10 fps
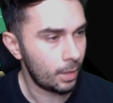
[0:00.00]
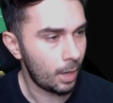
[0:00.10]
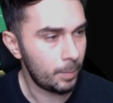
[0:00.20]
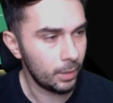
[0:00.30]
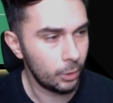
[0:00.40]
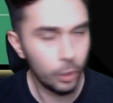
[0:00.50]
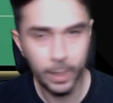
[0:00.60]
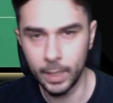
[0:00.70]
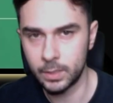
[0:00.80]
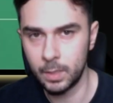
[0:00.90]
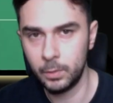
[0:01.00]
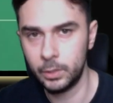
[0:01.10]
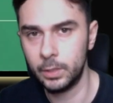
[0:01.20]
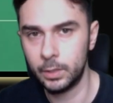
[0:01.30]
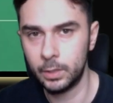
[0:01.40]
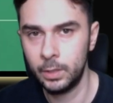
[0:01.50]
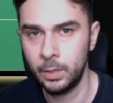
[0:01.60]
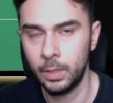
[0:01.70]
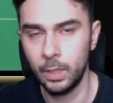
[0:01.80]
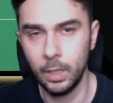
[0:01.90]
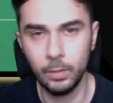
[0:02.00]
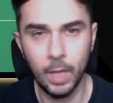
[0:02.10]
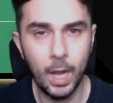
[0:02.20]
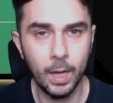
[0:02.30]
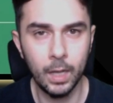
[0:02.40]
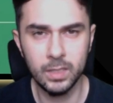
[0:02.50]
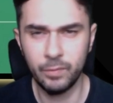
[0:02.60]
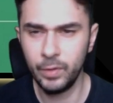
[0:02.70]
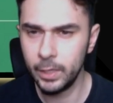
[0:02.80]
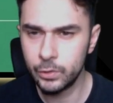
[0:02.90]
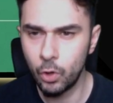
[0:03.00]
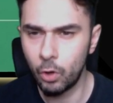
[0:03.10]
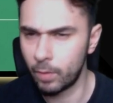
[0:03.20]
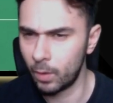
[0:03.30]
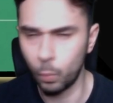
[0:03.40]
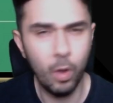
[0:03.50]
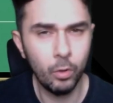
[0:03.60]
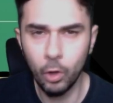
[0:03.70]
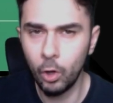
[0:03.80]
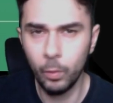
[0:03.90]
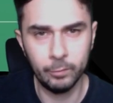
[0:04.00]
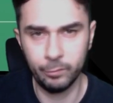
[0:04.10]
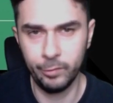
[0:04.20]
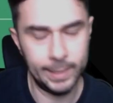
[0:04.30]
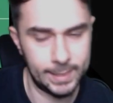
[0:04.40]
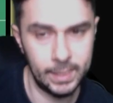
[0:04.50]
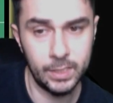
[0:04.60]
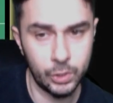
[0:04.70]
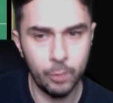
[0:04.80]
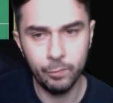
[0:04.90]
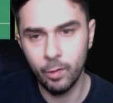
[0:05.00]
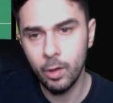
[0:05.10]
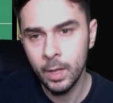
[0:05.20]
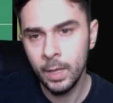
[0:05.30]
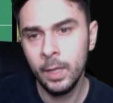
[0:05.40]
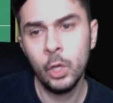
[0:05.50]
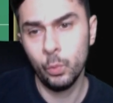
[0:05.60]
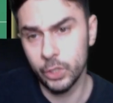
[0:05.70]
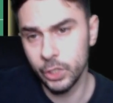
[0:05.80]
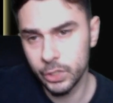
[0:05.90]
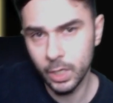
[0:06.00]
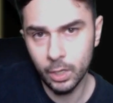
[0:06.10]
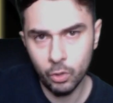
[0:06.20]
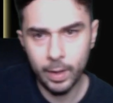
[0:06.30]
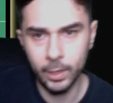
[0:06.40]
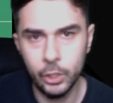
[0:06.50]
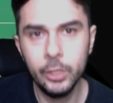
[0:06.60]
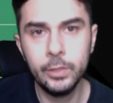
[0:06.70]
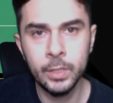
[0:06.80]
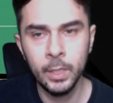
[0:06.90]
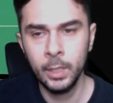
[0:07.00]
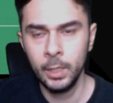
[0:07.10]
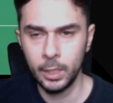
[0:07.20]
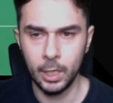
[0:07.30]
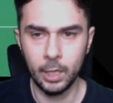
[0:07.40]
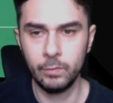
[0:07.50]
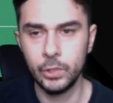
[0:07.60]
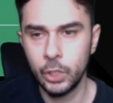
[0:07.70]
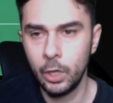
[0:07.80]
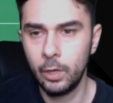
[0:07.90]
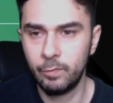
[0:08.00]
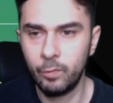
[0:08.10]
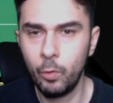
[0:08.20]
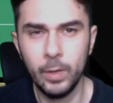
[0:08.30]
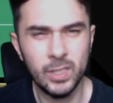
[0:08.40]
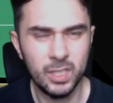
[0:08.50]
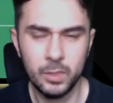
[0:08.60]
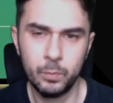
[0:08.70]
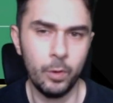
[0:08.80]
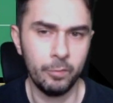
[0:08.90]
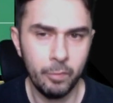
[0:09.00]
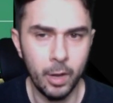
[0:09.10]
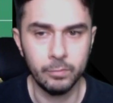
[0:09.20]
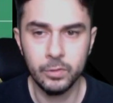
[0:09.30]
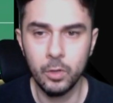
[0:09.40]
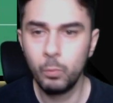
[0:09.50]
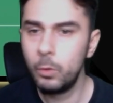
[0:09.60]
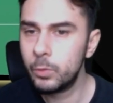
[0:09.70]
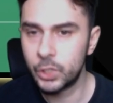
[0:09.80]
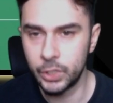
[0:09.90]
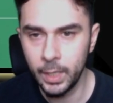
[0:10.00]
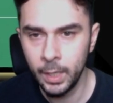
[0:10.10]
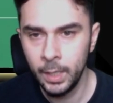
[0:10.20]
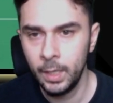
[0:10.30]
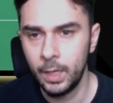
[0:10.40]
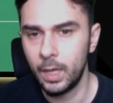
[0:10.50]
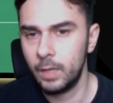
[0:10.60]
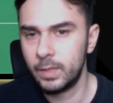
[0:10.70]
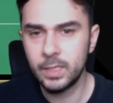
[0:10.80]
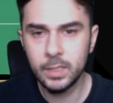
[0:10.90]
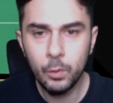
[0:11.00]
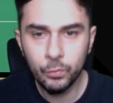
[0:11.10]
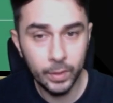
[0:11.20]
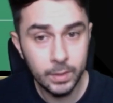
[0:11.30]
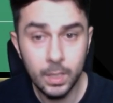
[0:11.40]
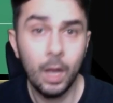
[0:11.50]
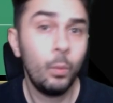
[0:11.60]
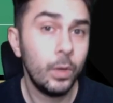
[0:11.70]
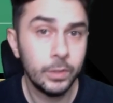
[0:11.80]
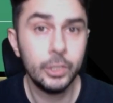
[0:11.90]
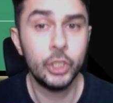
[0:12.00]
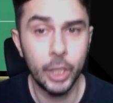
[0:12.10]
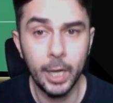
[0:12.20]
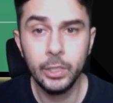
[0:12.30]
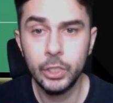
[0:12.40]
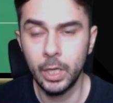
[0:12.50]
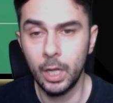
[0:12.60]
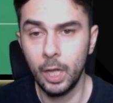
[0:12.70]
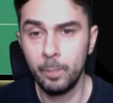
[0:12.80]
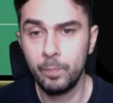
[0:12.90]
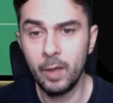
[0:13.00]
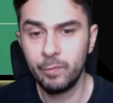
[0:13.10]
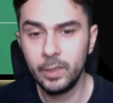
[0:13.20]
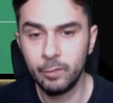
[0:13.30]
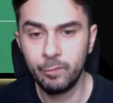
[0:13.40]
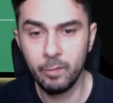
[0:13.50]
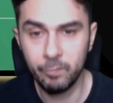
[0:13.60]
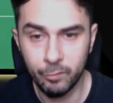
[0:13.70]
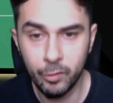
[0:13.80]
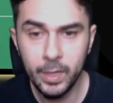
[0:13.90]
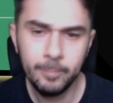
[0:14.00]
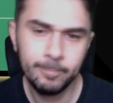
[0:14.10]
been looking at some of the highlights. I think he's got around 1 goal and 3 assists so far, which is quite a good kind of return for a 6.5. So we will see. There's still things that I want to change, but I think the front three